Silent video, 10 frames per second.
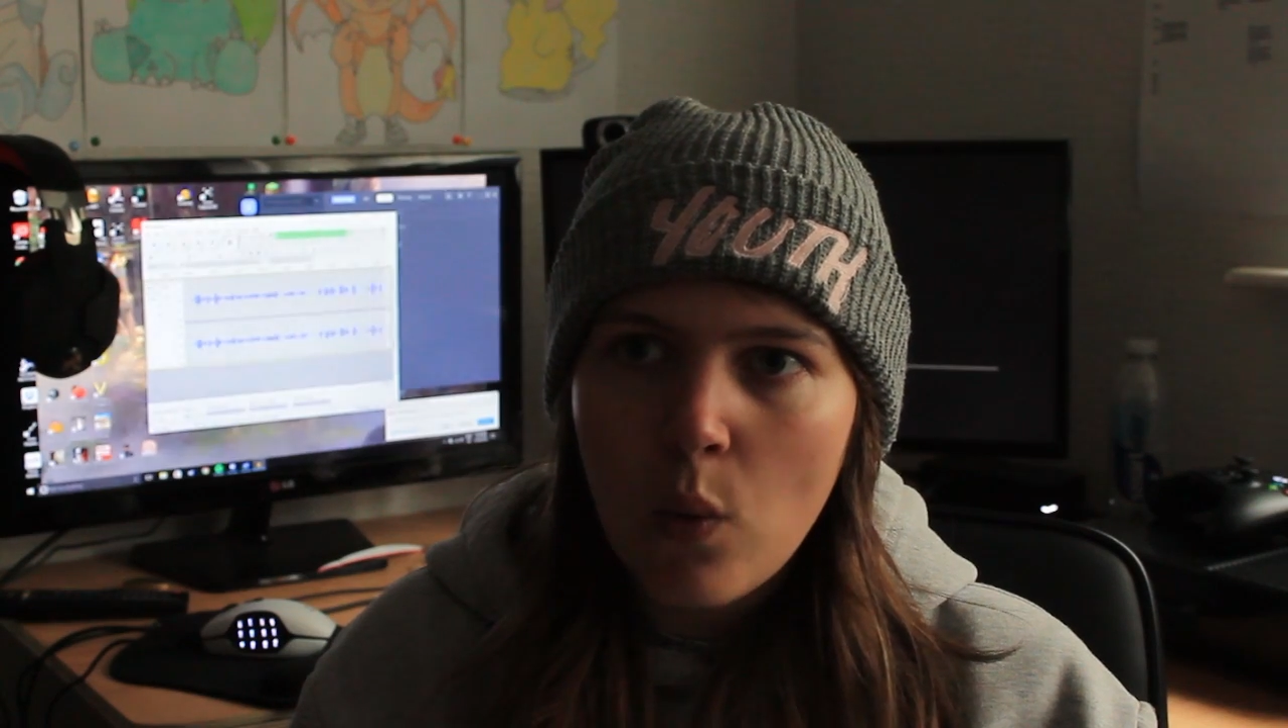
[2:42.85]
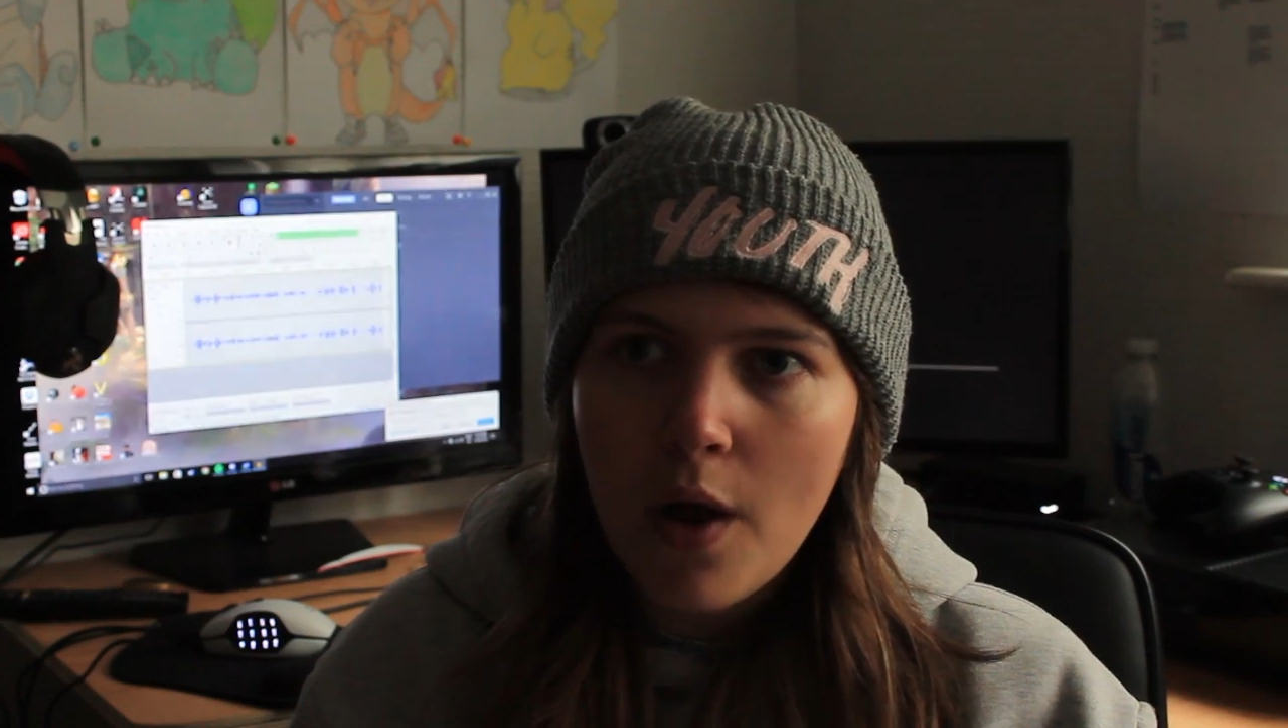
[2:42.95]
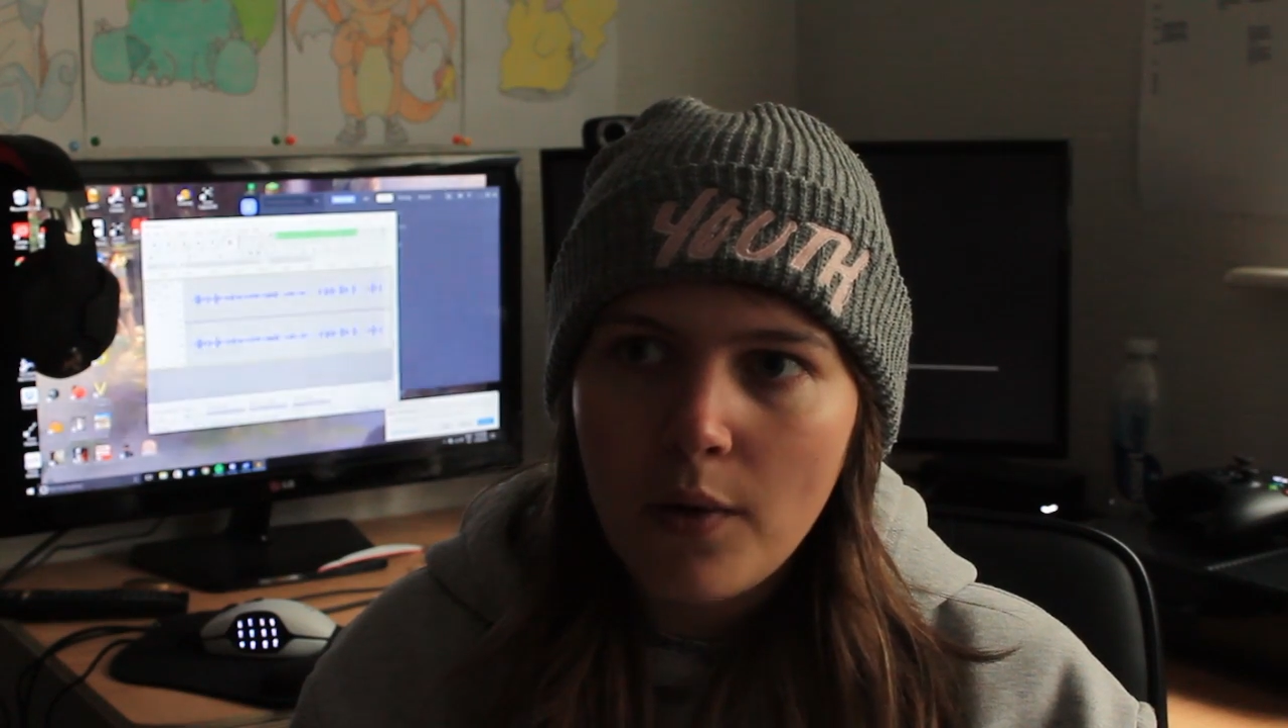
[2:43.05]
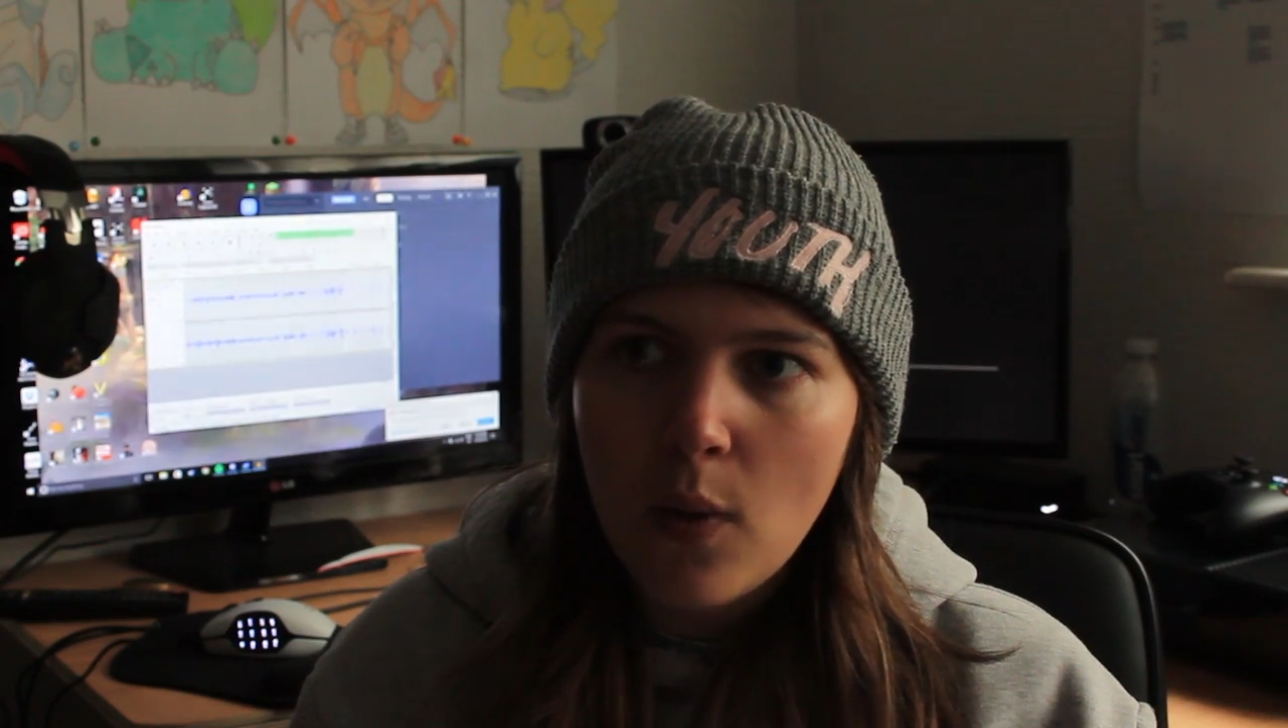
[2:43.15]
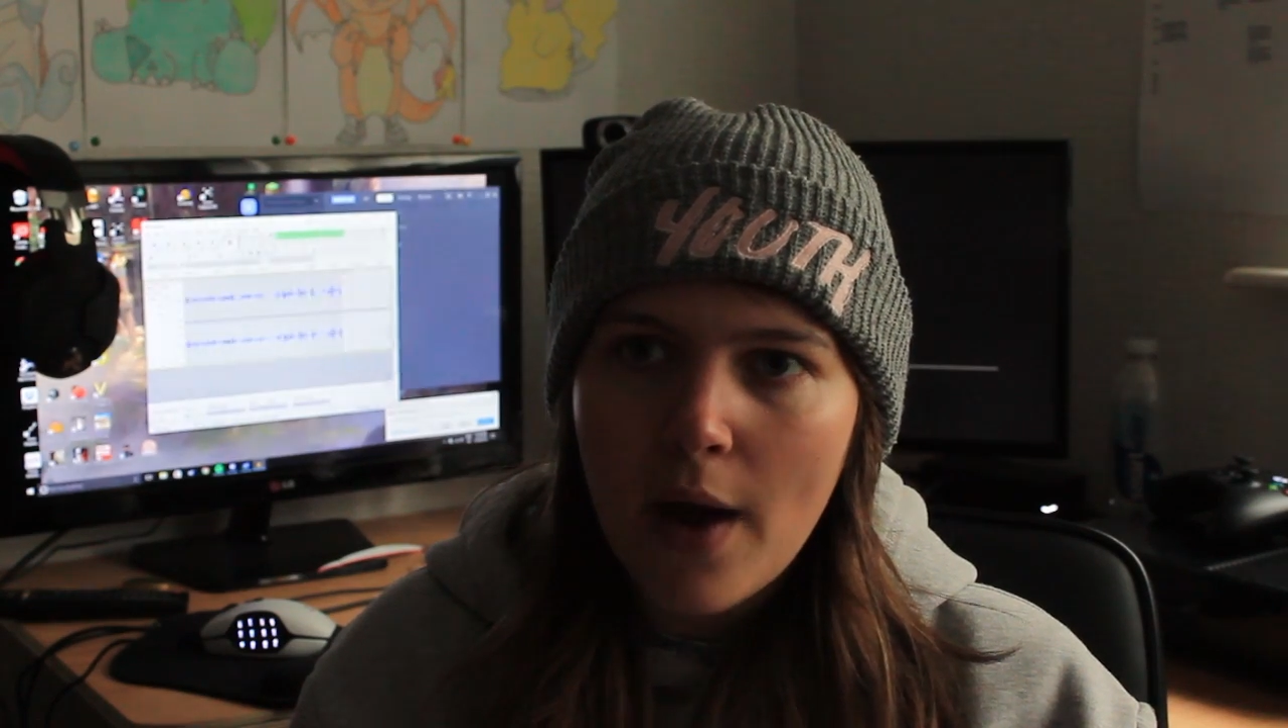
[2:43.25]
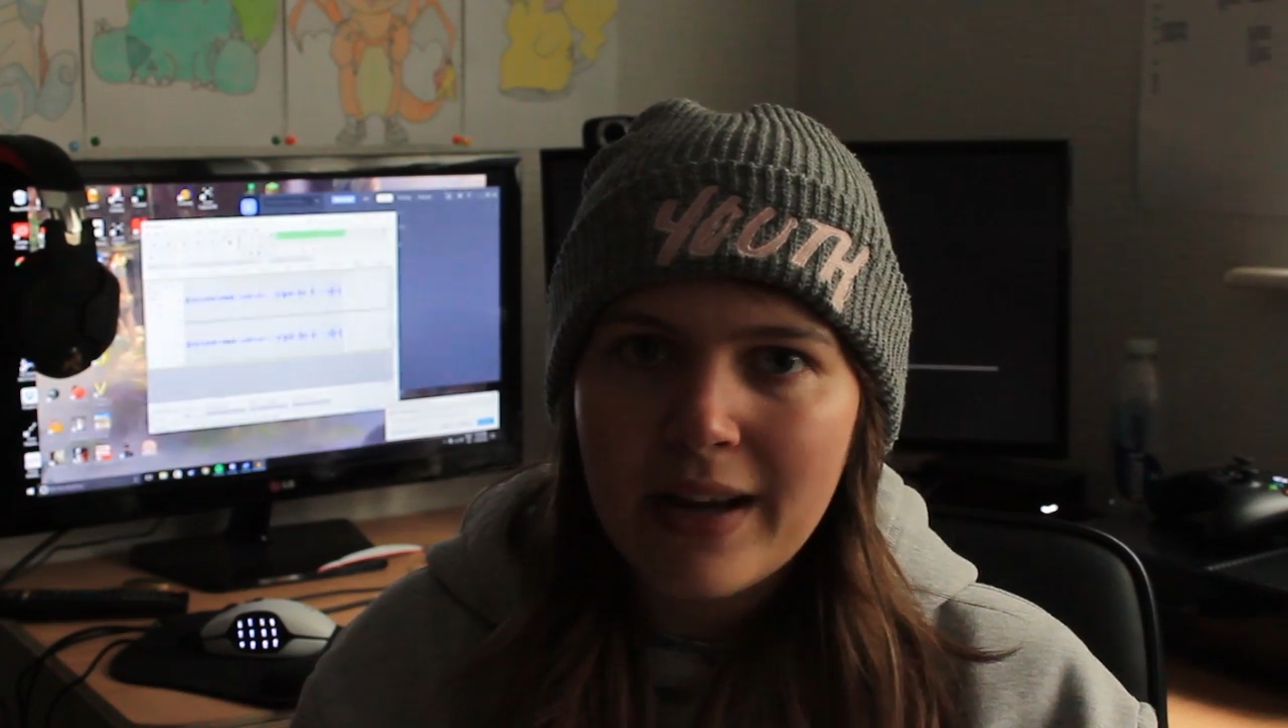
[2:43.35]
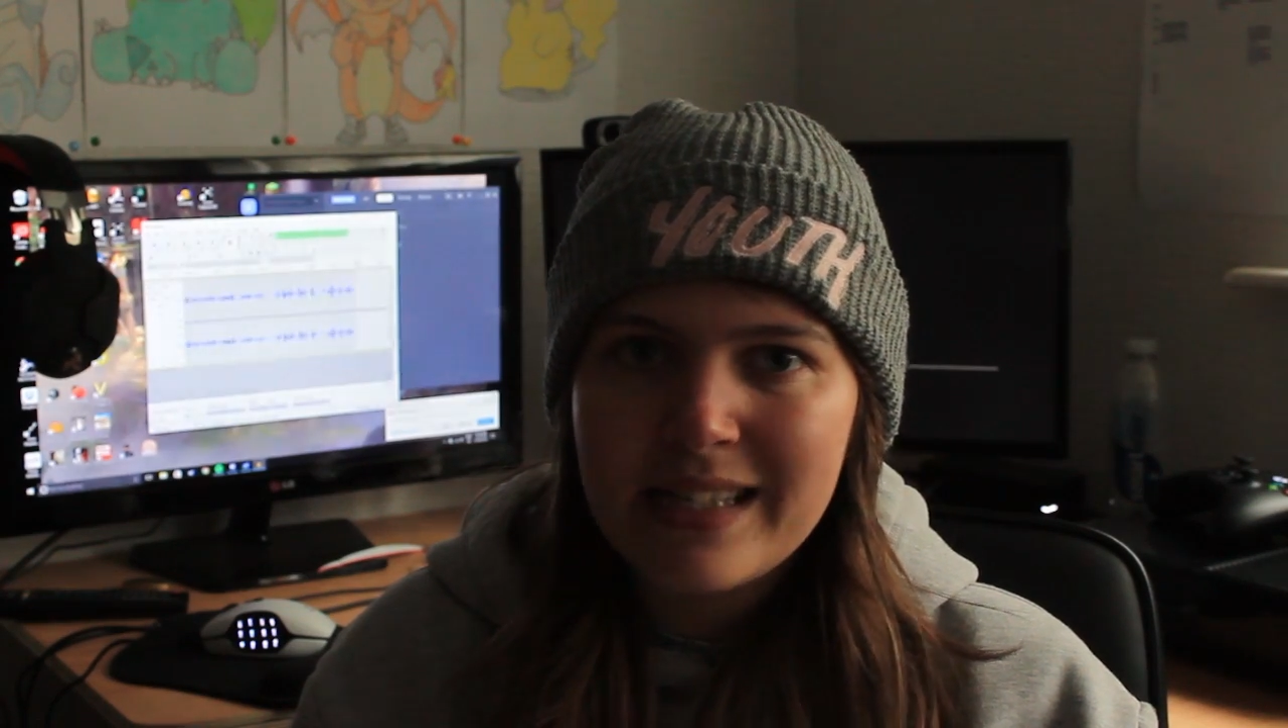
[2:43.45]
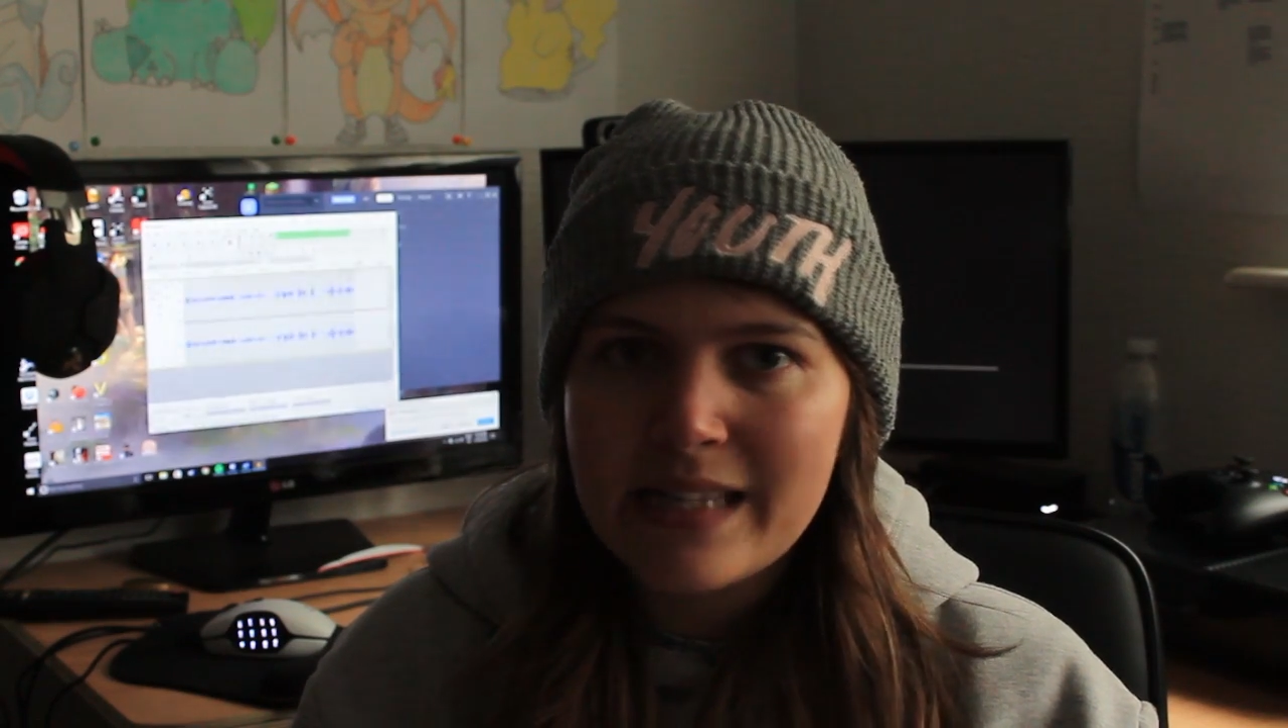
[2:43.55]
the one where I